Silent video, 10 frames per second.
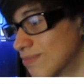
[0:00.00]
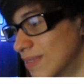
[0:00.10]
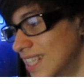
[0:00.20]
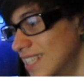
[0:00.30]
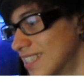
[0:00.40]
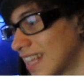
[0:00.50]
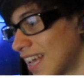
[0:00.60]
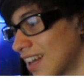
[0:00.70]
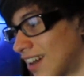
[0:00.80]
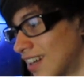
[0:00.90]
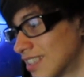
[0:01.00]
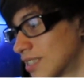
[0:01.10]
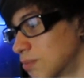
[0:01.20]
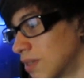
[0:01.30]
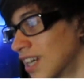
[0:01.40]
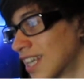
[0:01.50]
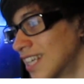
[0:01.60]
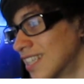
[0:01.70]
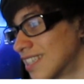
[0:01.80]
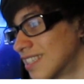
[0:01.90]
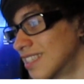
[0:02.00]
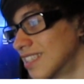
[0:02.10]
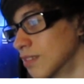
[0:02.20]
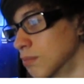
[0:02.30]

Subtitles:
me say hot buckets.